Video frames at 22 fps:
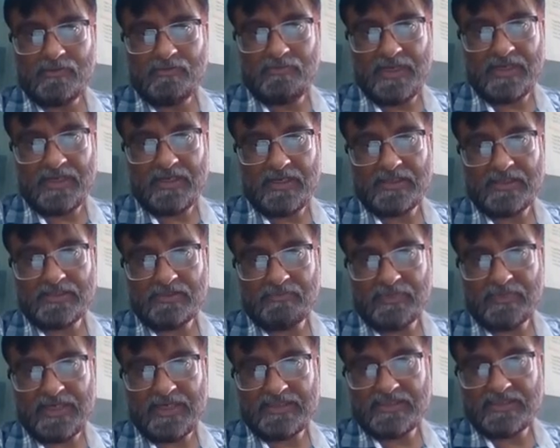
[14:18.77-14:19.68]
because
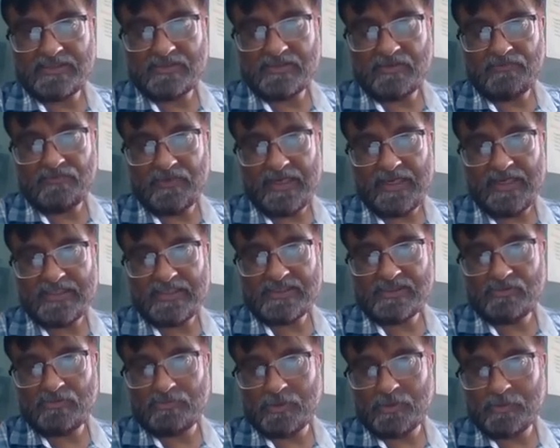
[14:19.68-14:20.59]
of presence of
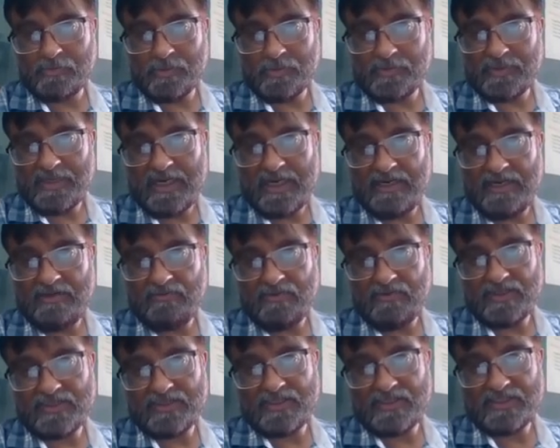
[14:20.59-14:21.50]
S2 propionyl
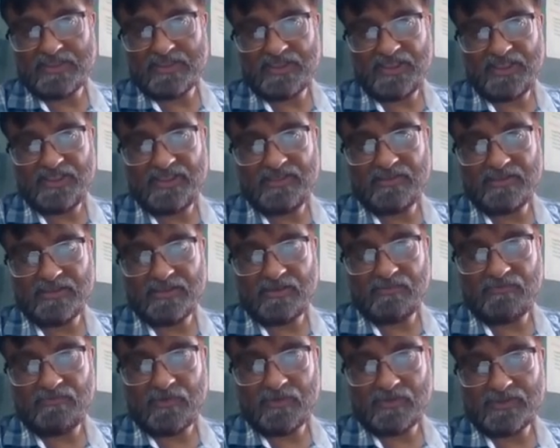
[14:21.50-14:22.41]
116
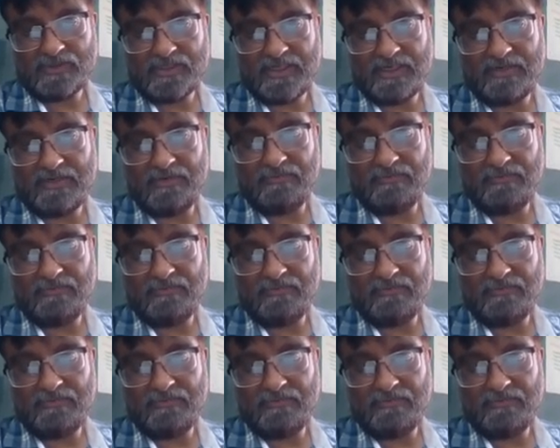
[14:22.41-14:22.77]
sulfoxide,